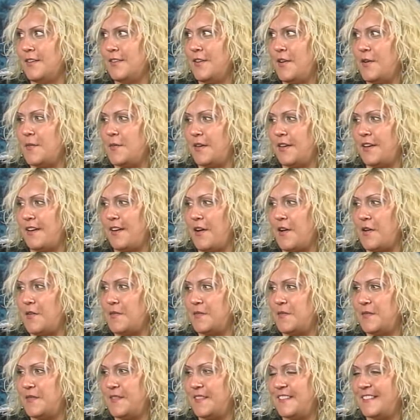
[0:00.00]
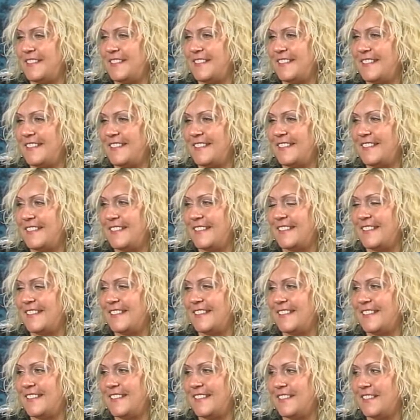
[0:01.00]
coming. Well, actually, up. it'll already have happened by
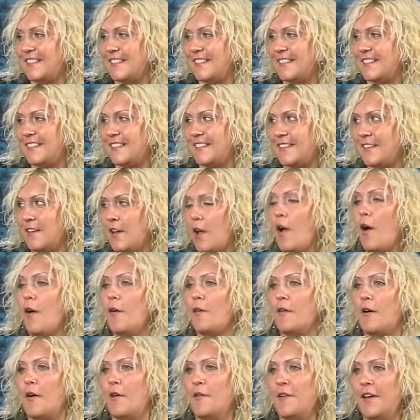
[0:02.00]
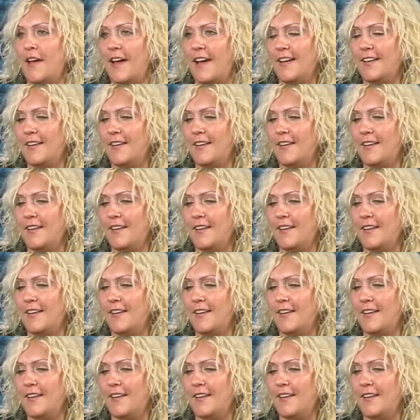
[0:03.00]
the time we're on the airplane. Oh, okay,